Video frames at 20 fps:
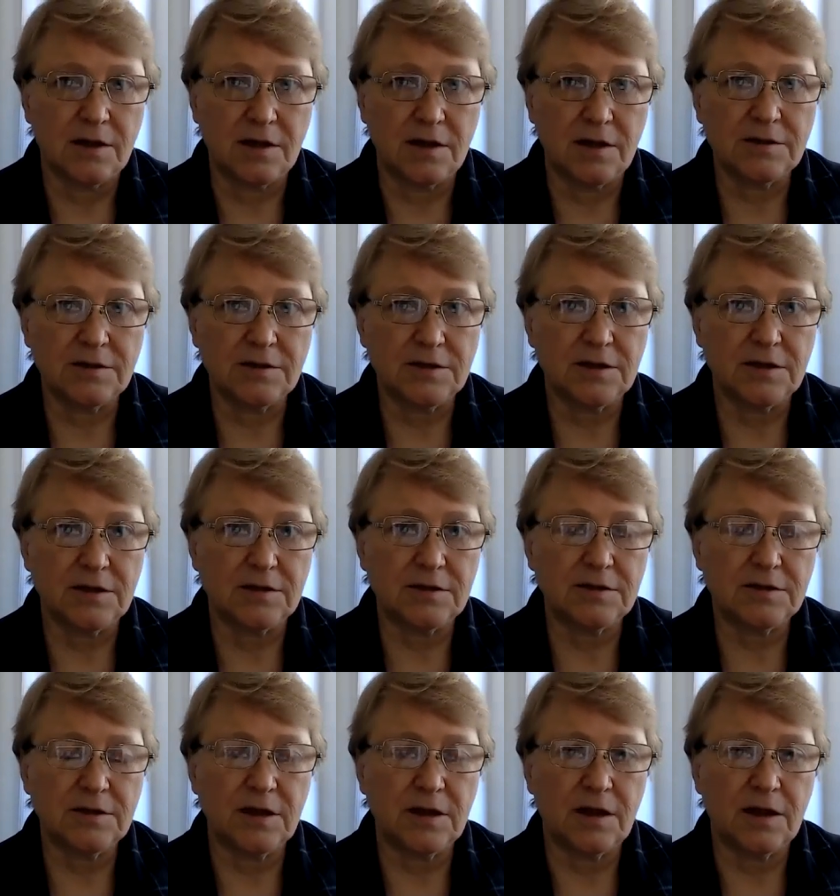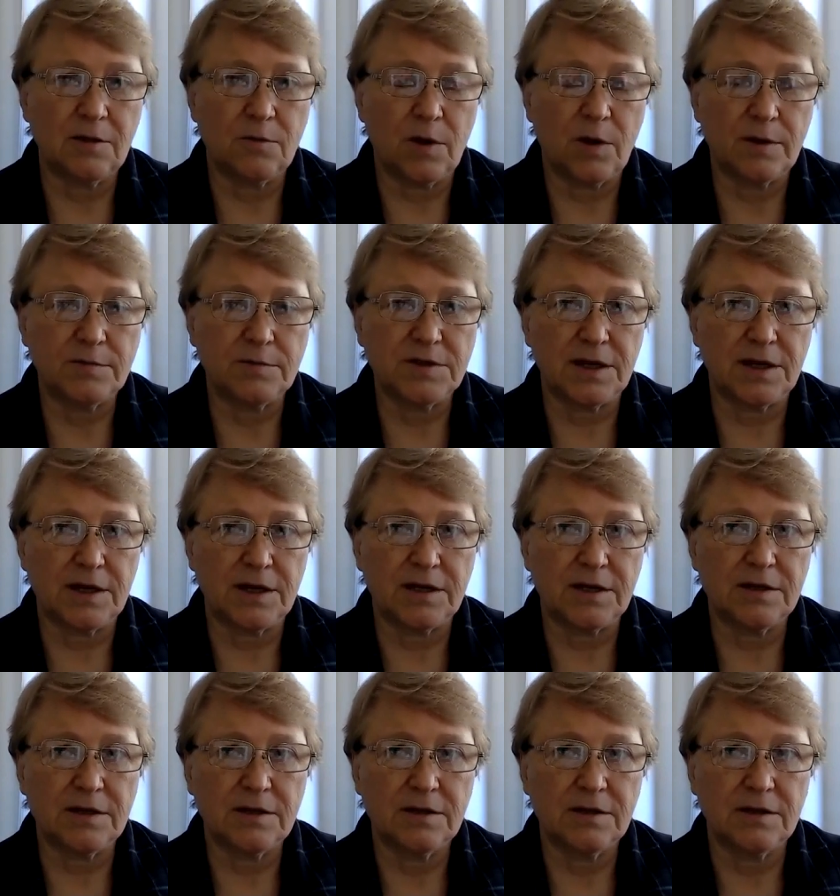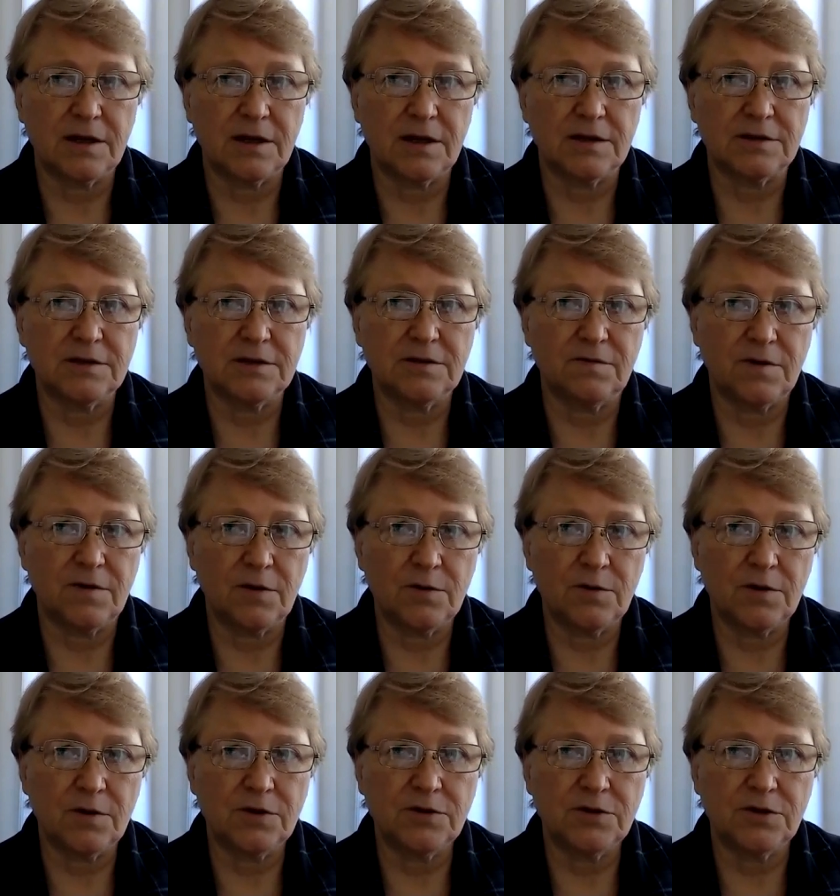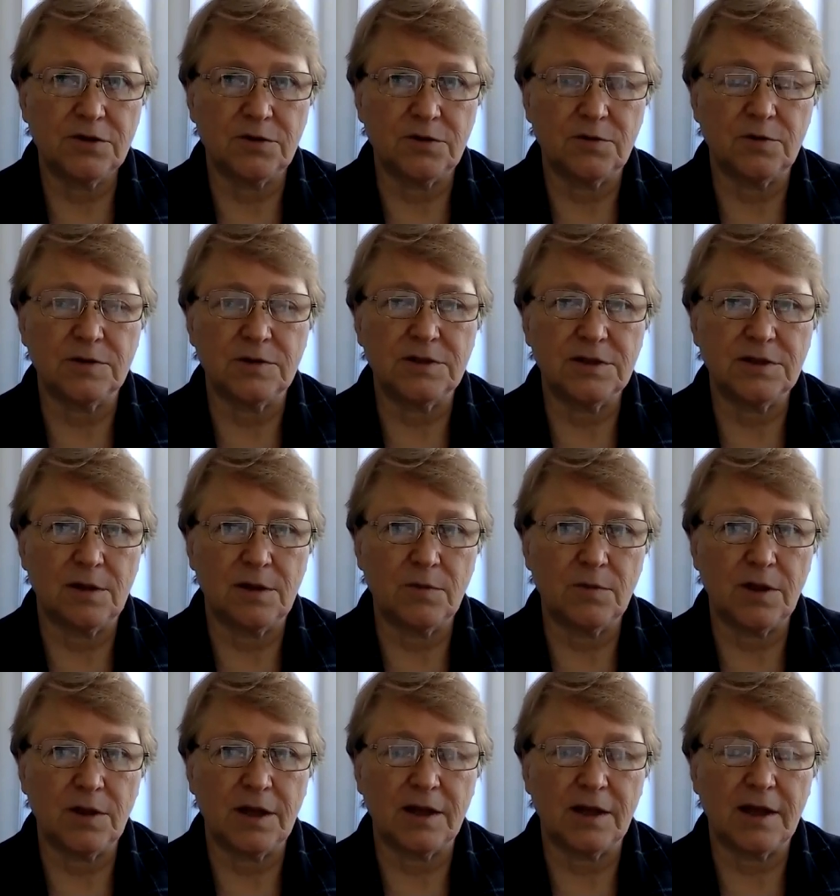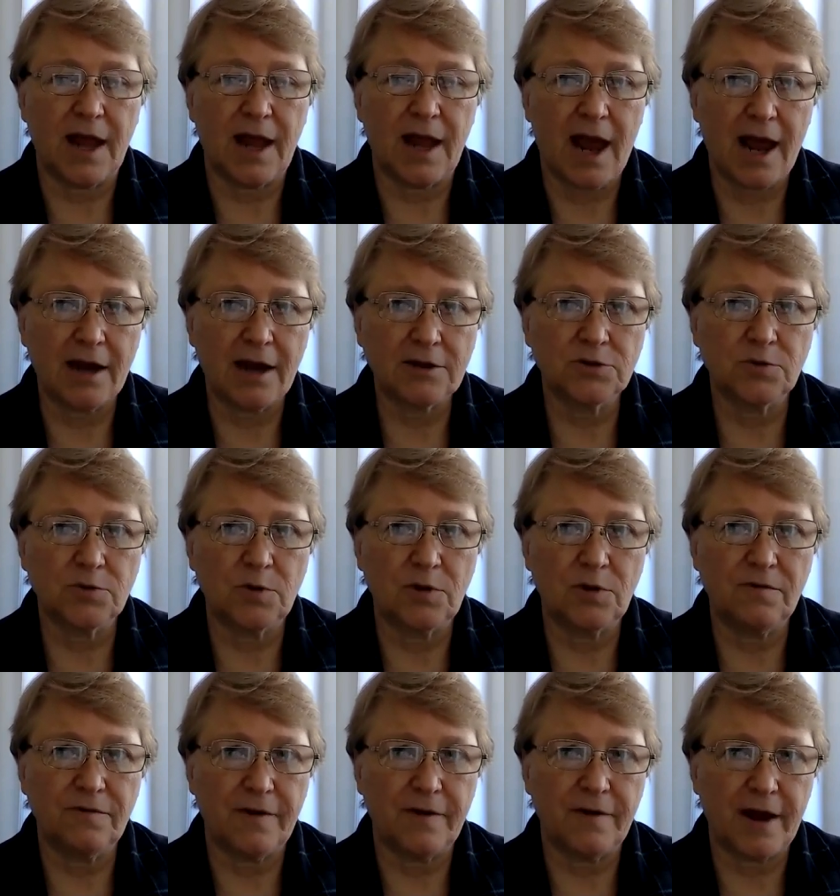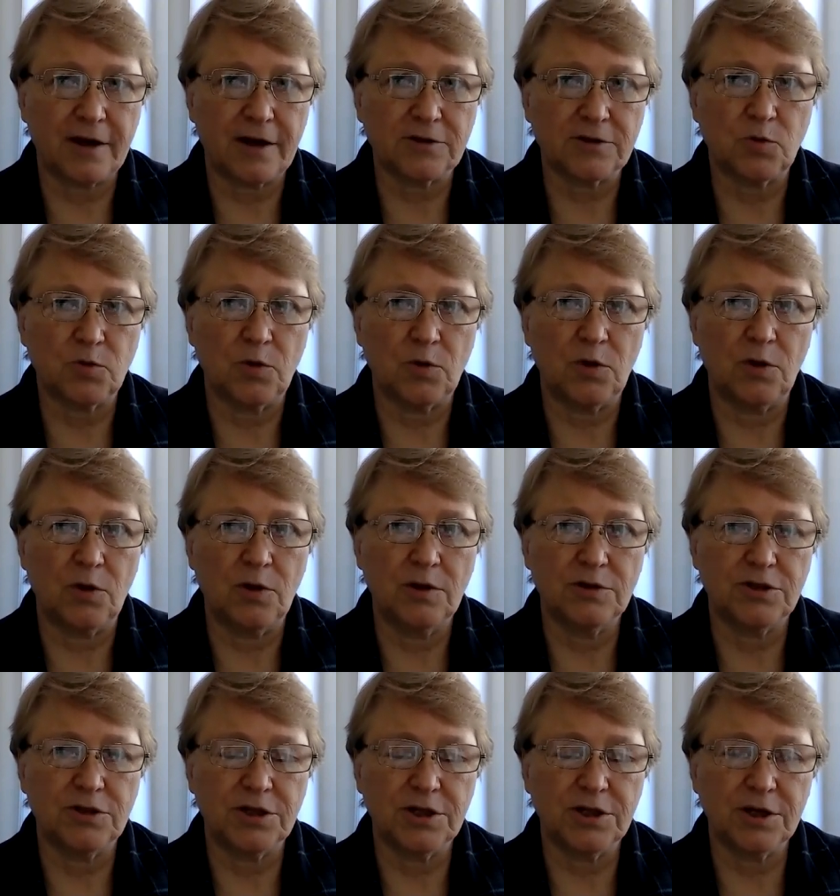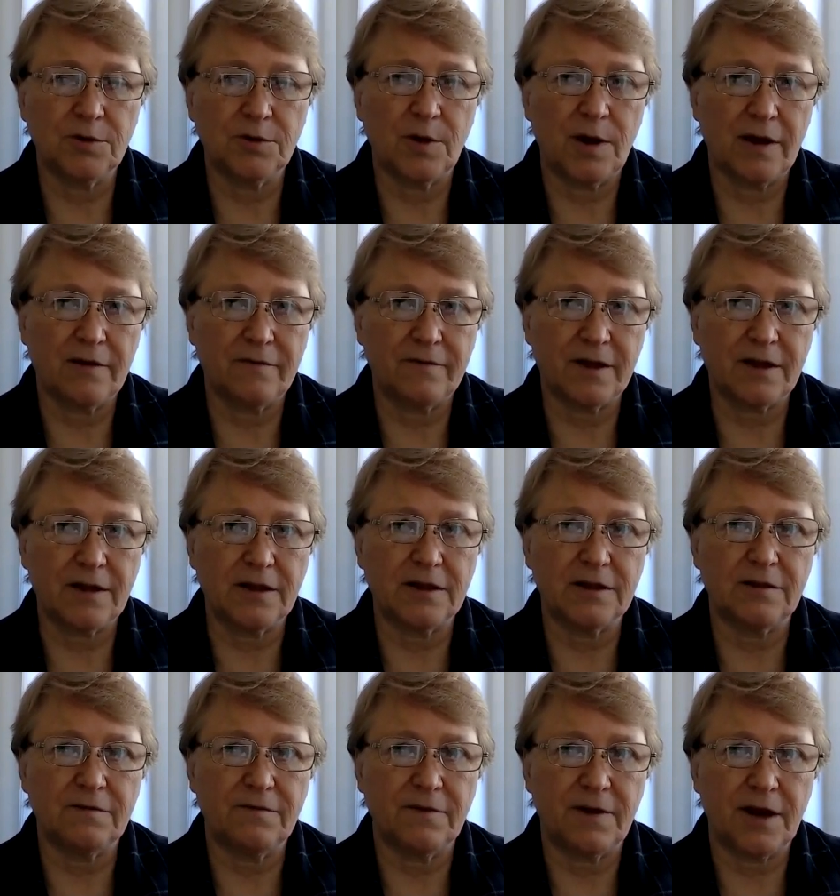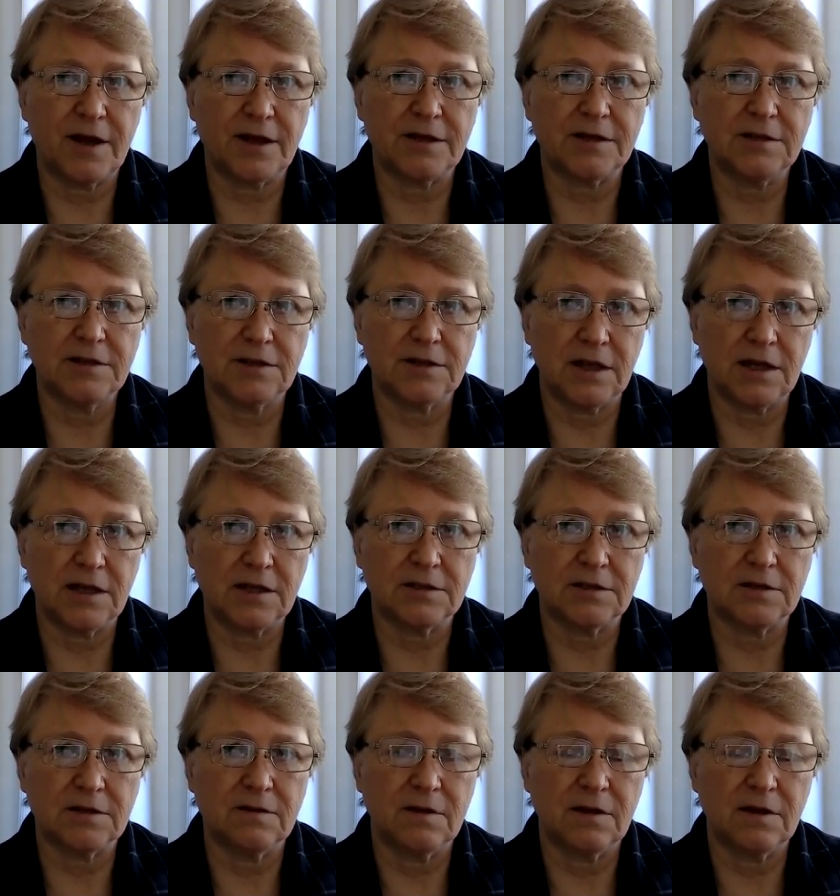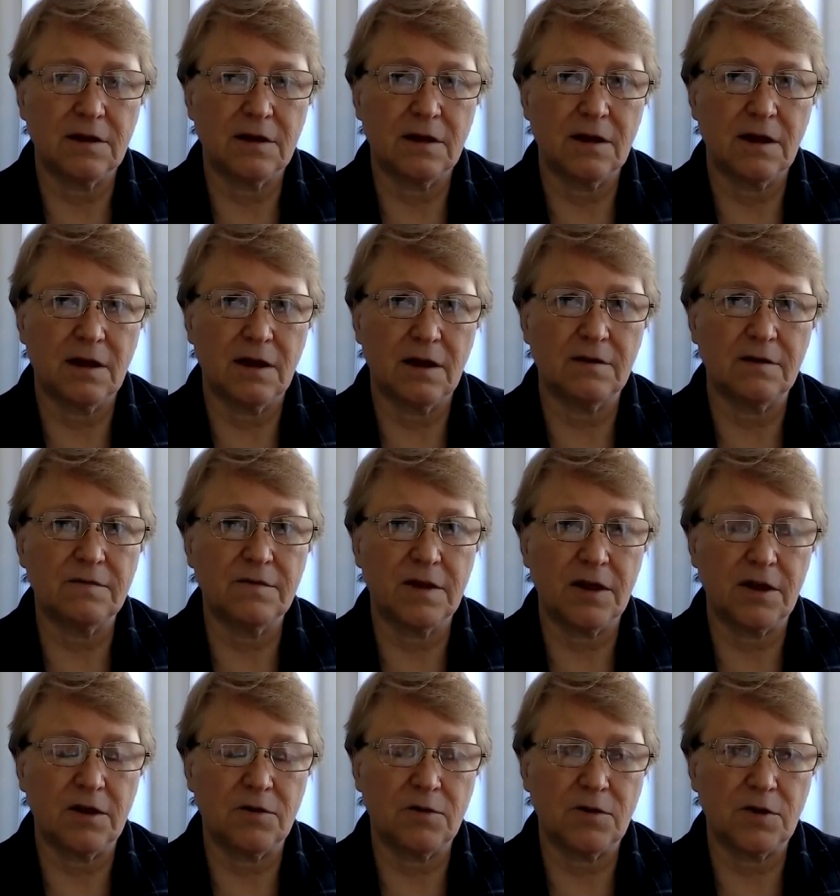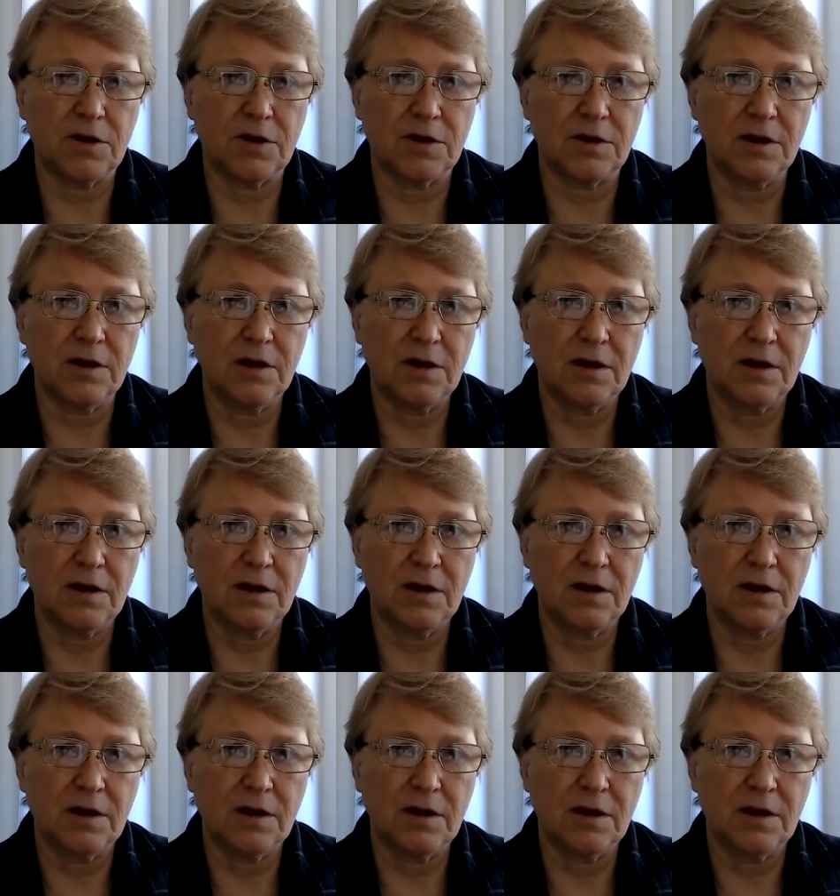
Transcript: this is a website that is devoted to assembling the actual, factual, geographically defined states of the Union,